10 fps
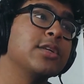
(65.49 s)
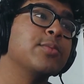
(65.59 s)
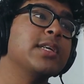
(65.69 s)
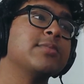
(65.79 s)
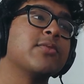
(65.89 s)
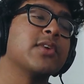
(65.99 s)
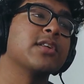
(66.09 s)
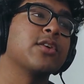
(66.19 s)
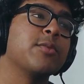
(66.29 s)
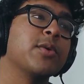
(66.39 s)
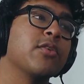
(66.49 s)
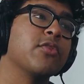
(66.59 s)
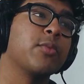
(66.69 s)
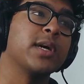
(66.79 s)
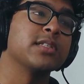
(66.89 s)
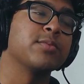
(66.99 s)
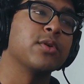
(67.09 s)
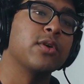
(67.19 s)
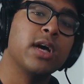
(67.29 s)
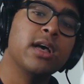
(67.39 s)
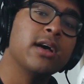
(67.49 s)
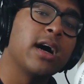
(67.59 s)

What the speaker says: can you please provide a copy of your passport?